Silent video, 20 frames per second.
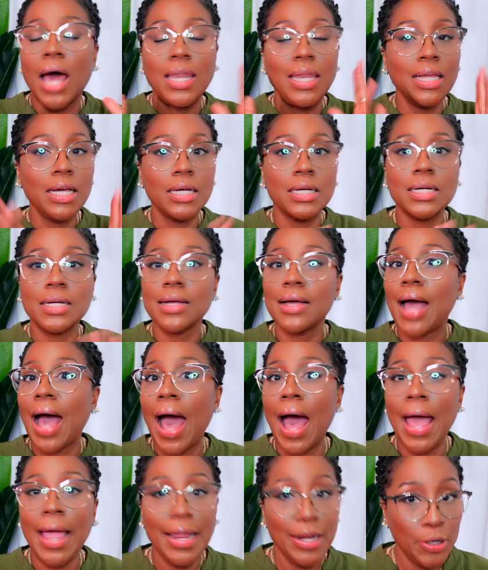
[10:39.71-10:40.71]
Look,
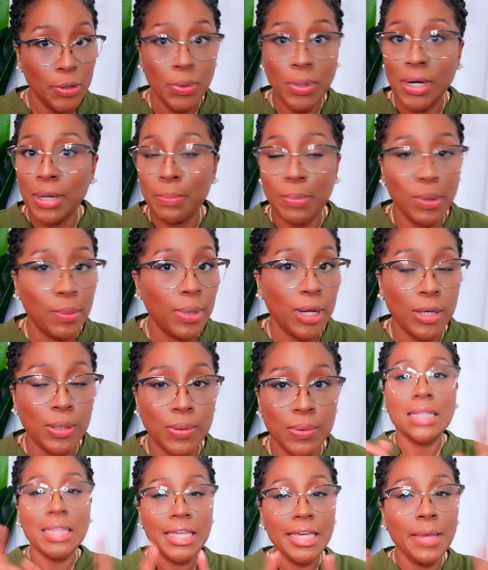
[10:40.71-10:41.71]
I ain't doing it, boo-boo.
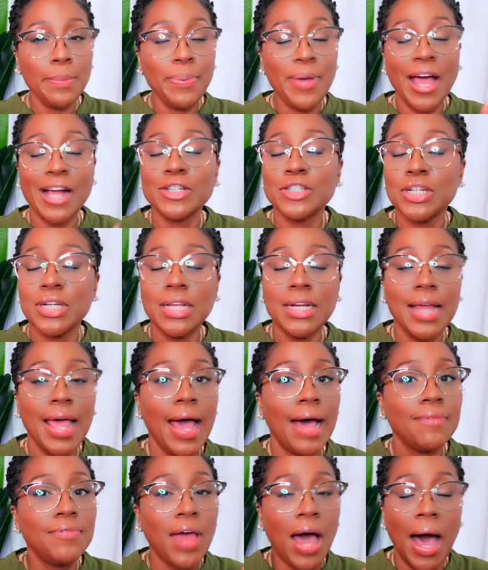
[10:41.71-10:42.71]
Cleopatra didn't
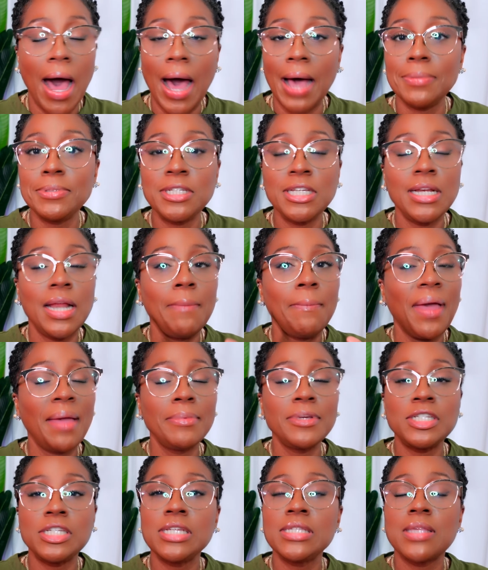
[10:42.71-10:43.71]
have the option, and
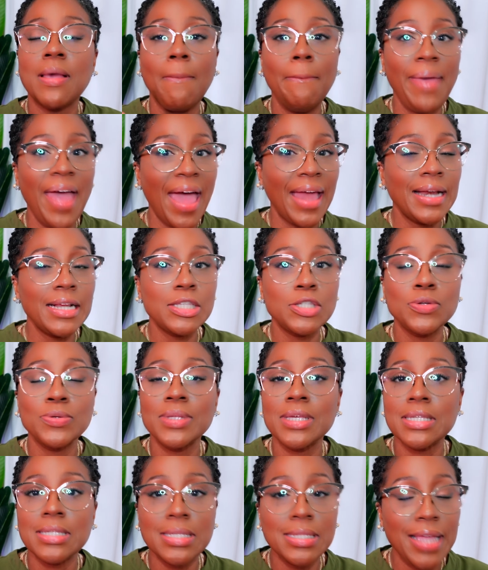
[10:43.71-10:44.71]
baby, she's a baddie to
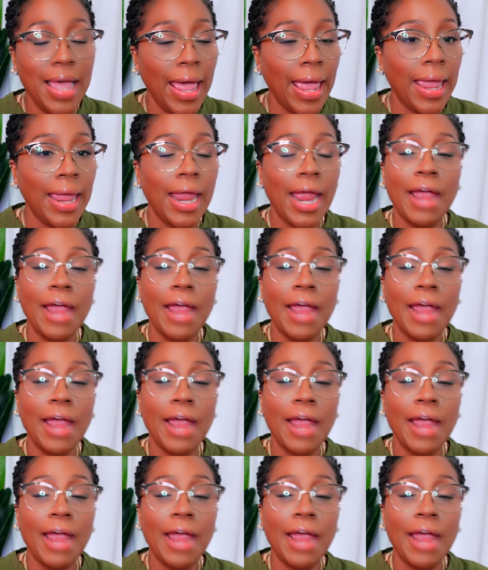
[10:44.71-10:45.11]
this day.